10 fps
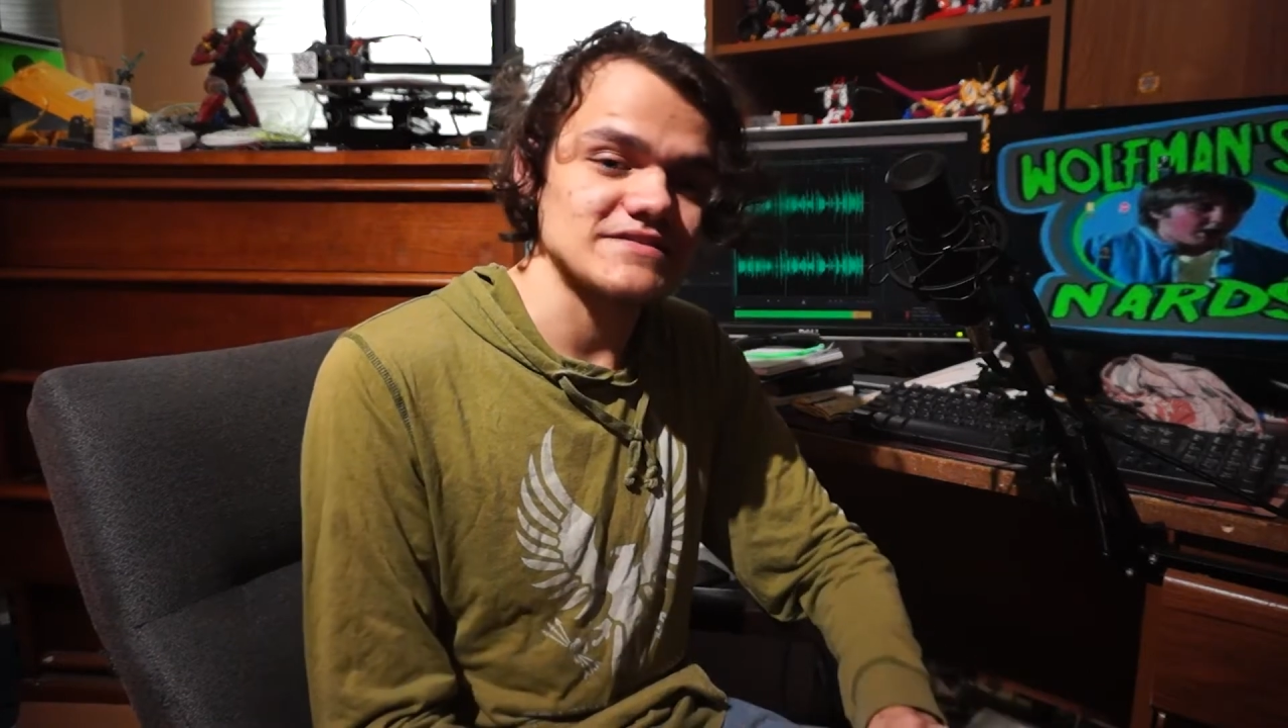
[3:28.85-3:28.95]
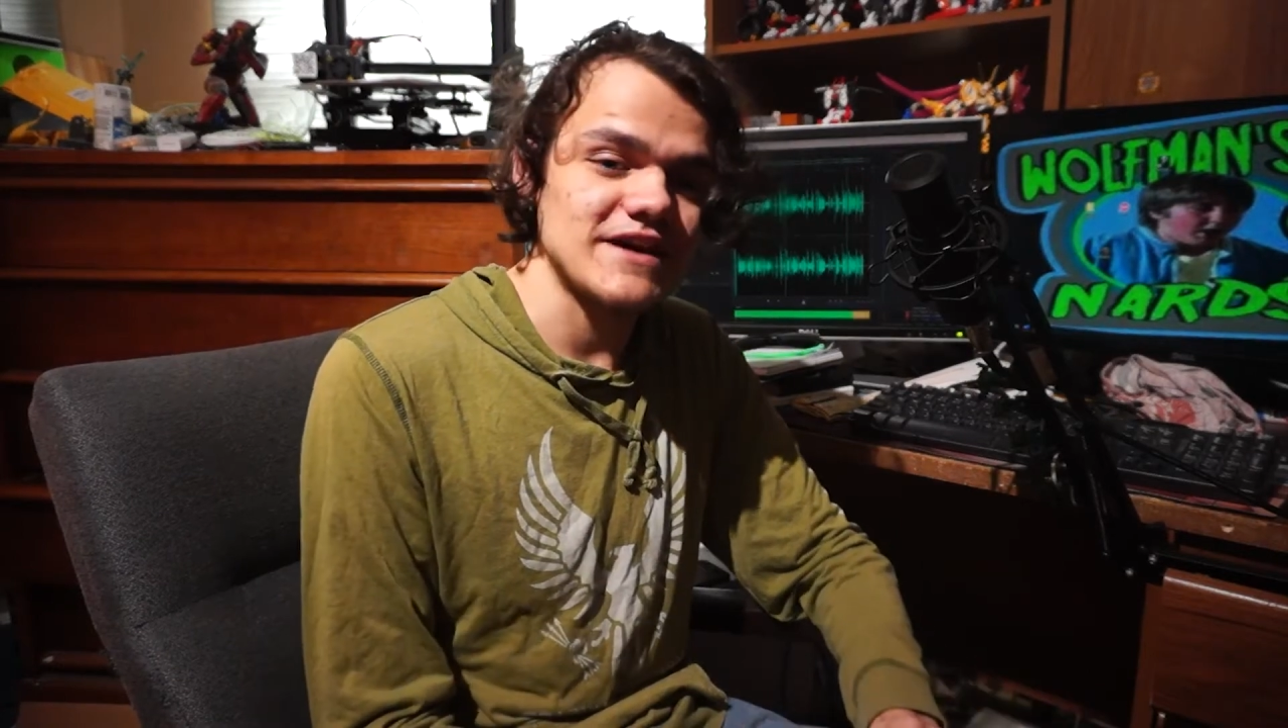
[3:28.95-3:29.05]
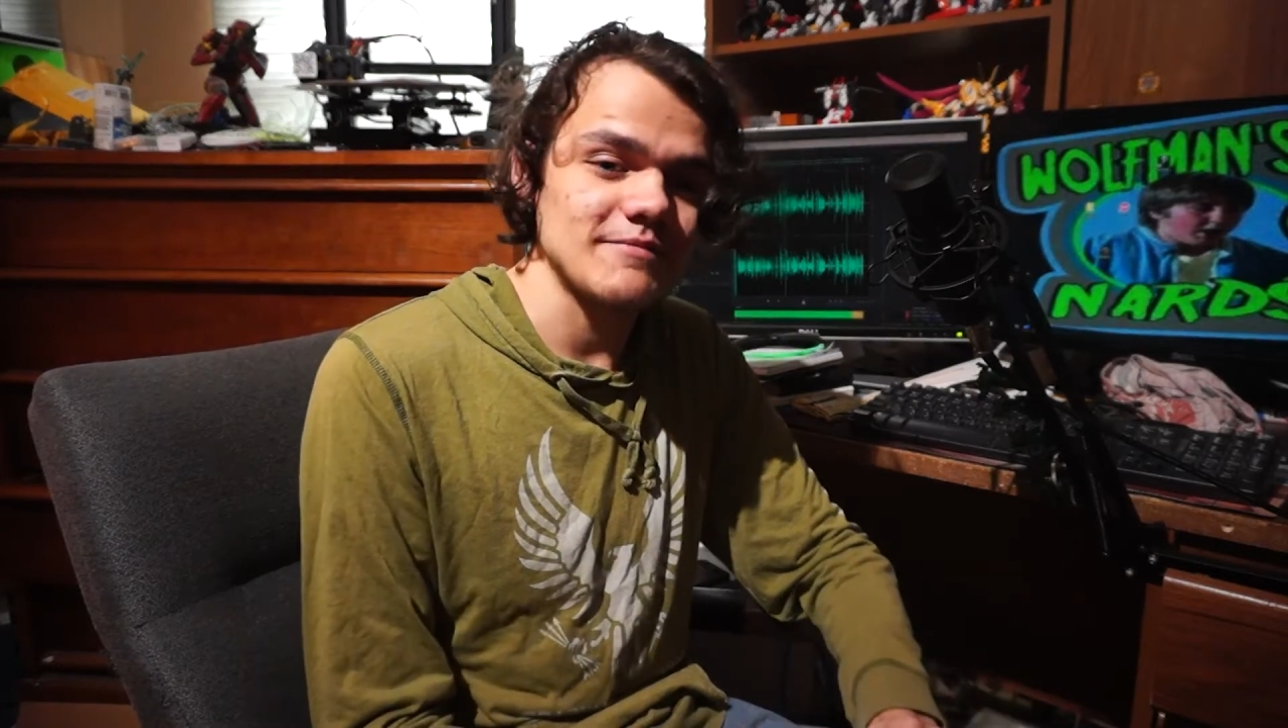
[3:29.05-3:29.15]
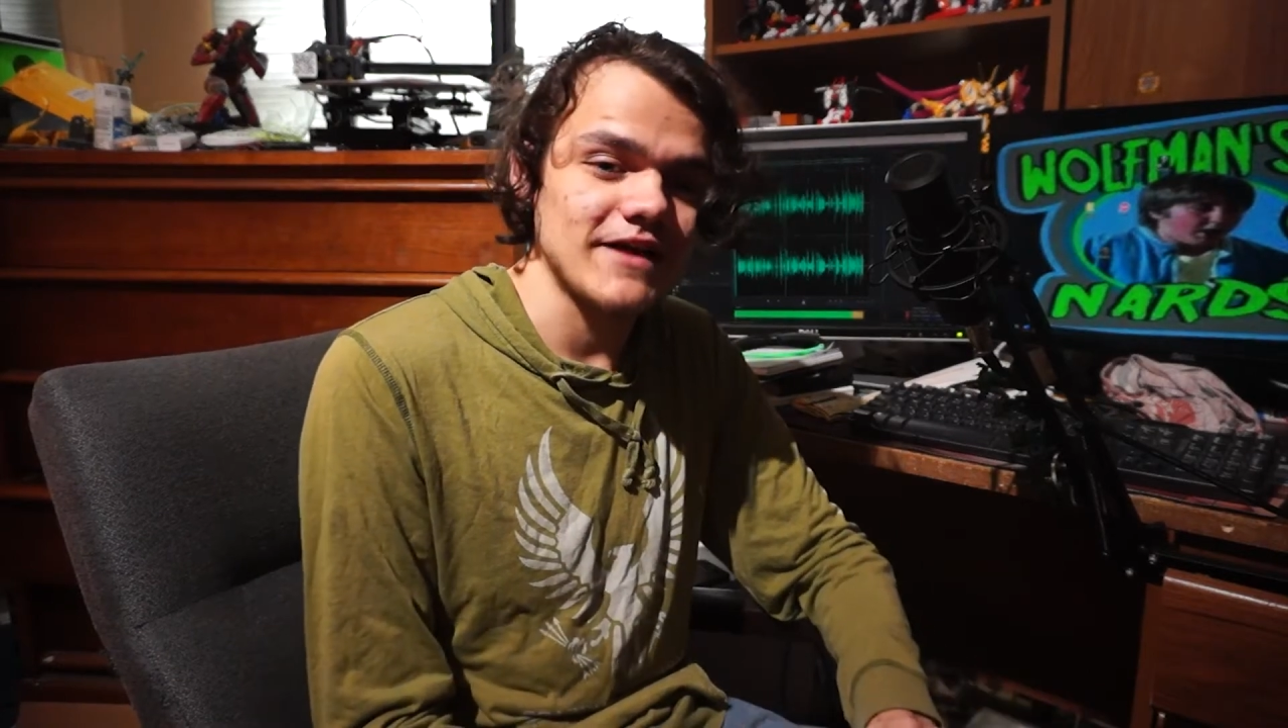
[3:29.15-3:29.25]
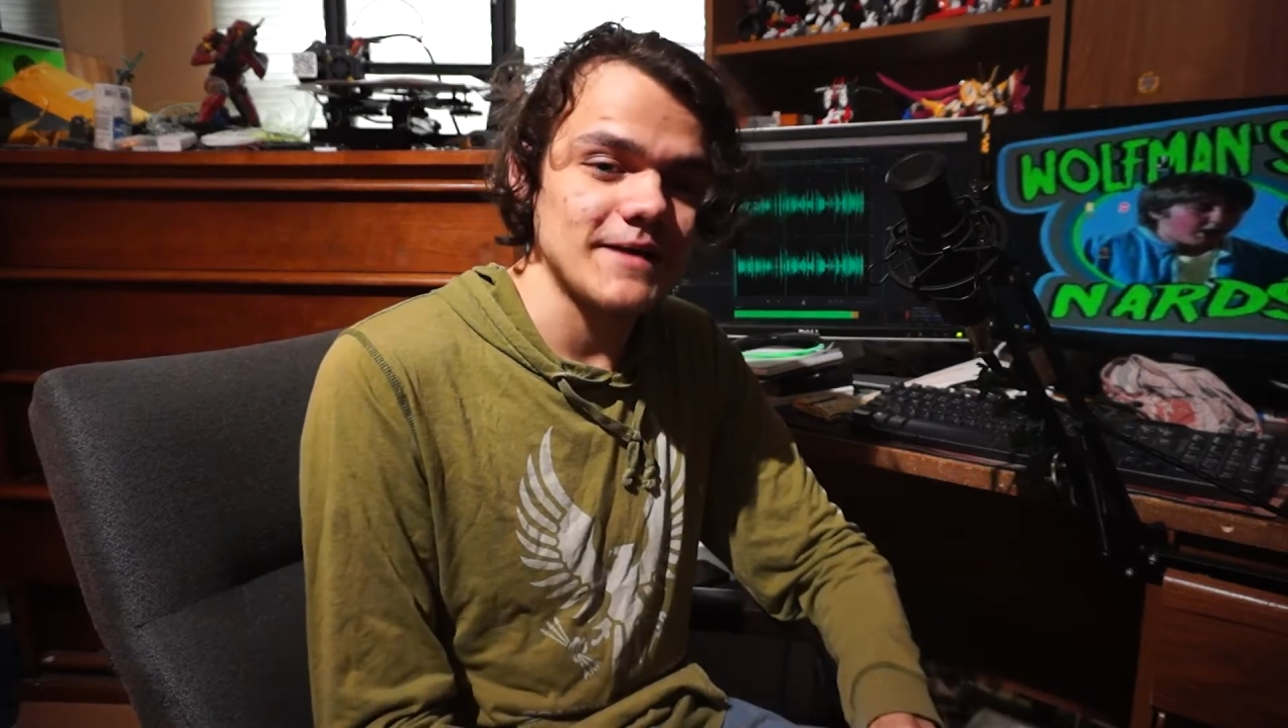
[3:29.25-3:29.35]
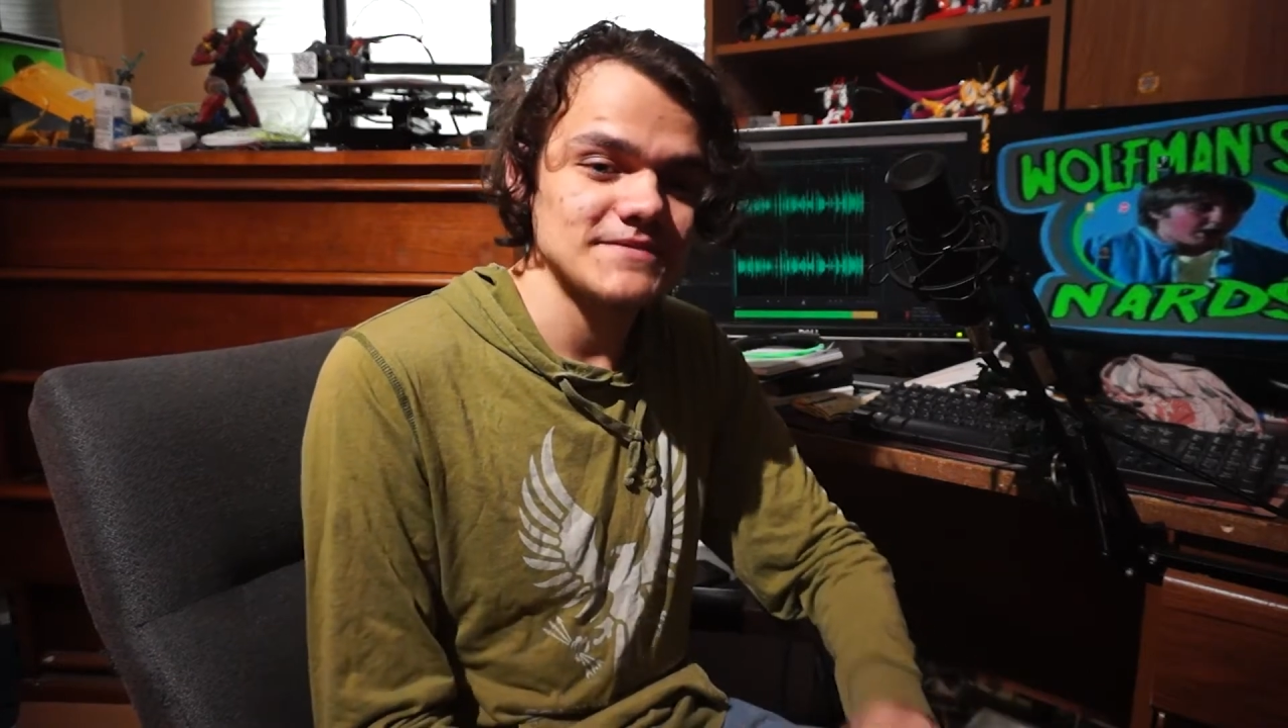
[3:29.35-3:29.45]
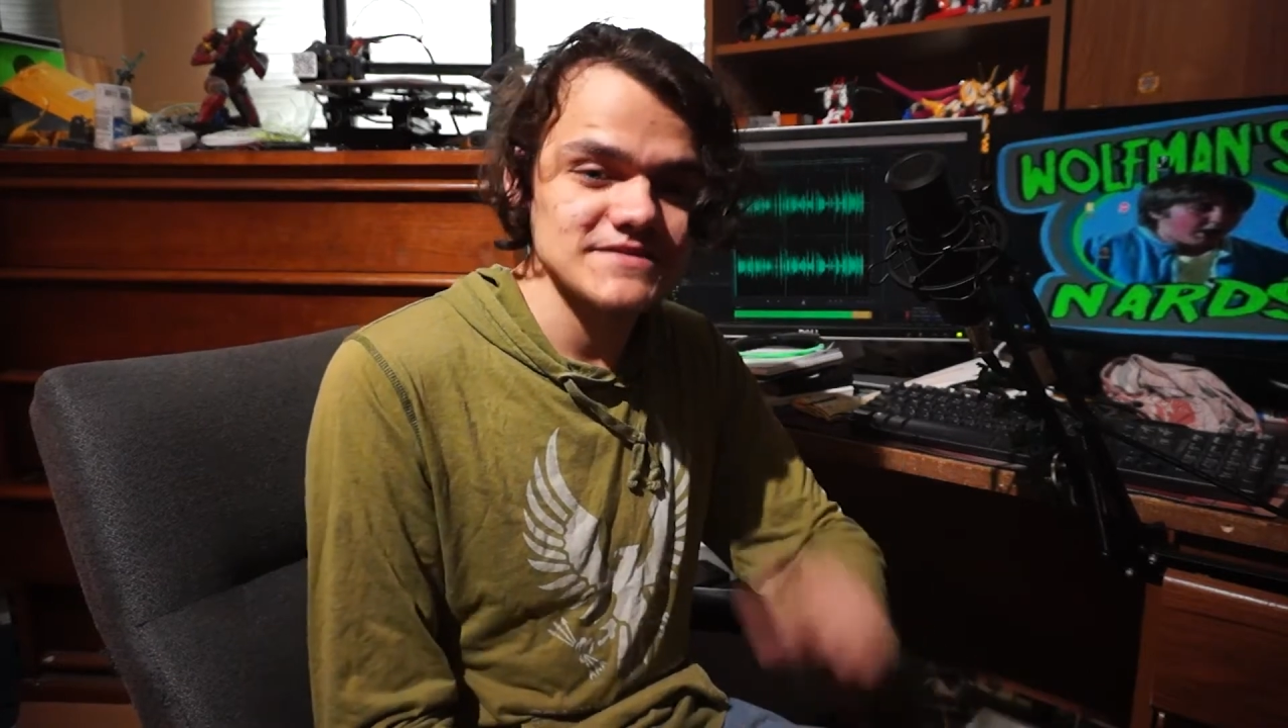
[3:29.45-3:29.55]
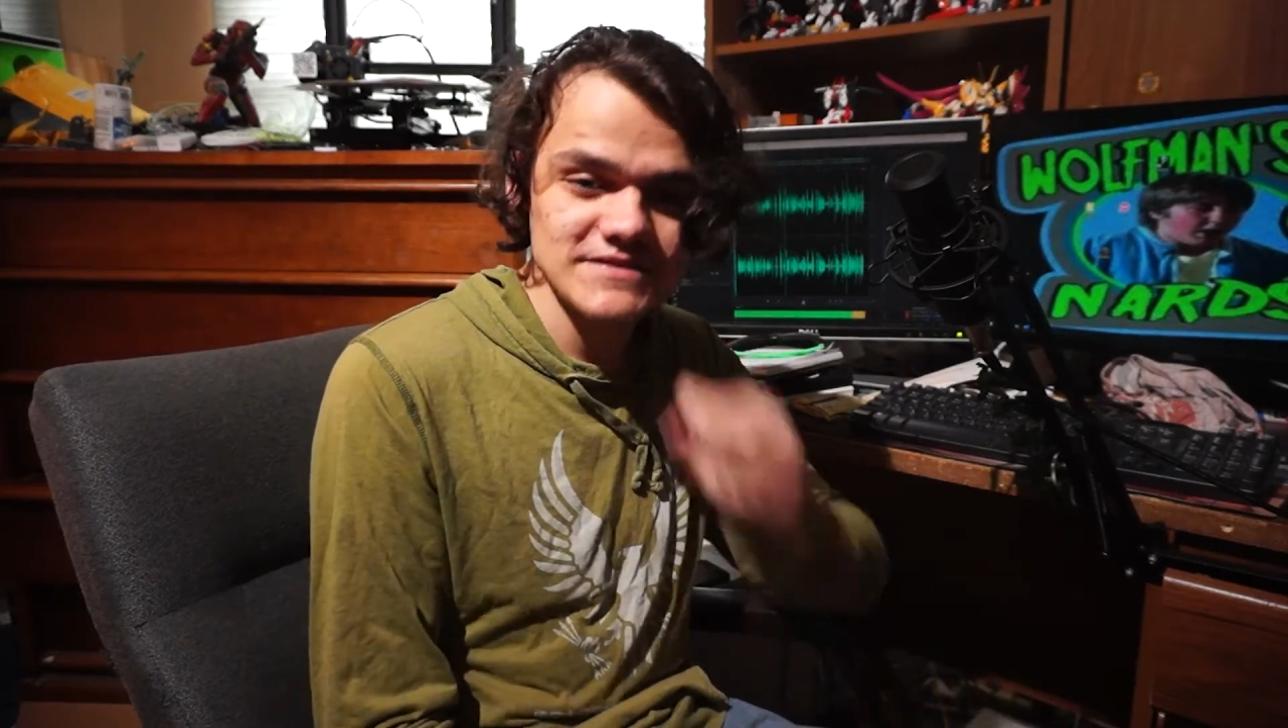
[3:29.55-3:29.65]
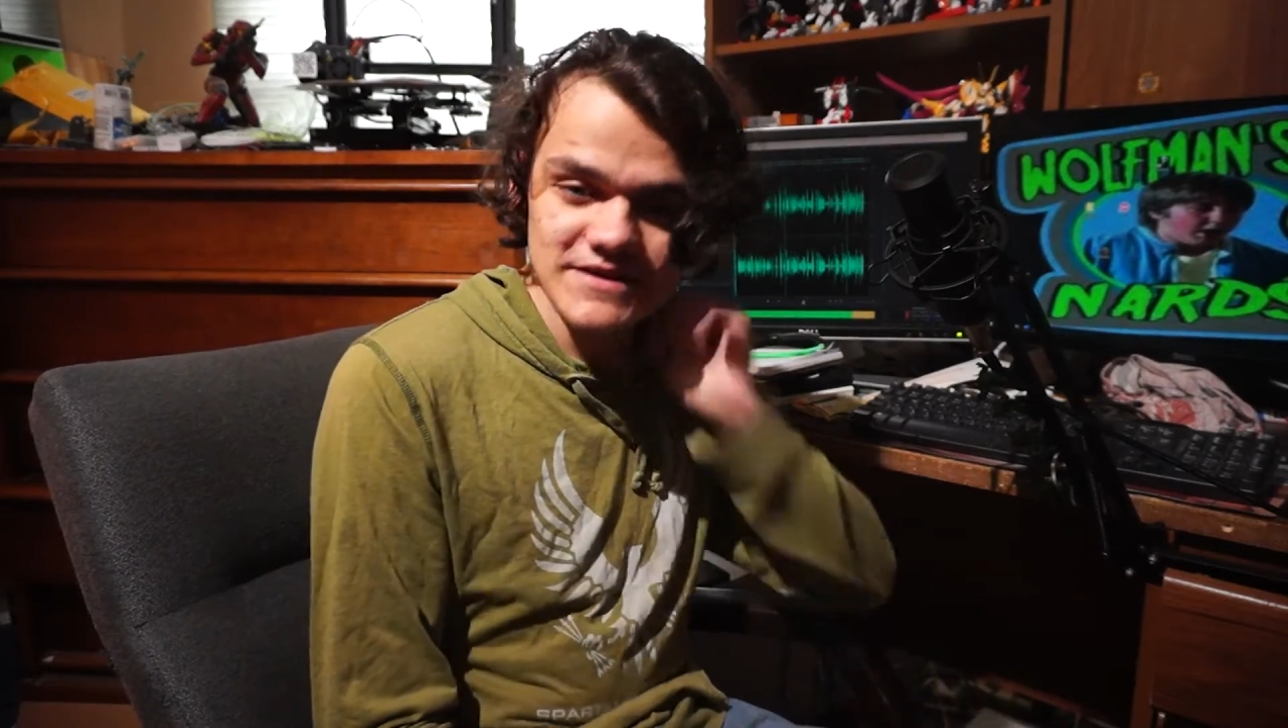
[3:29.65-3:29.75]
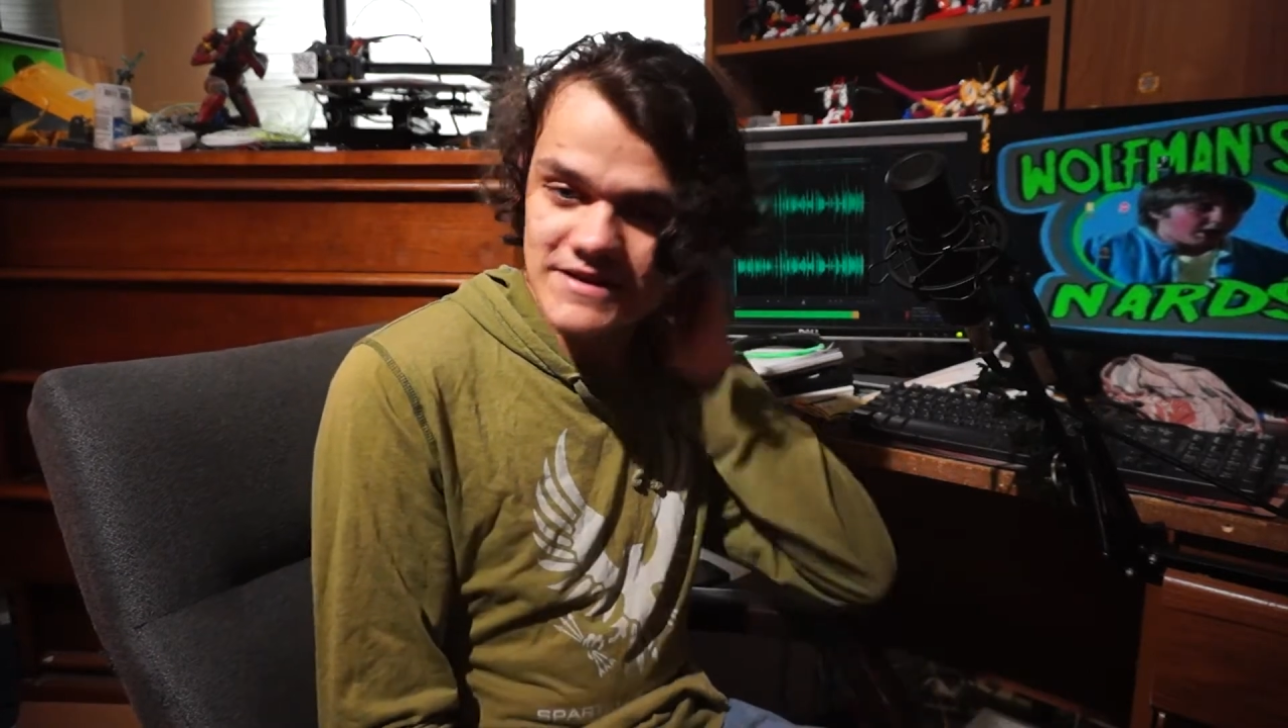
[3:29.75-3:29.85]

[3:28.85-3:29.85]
a time-lapse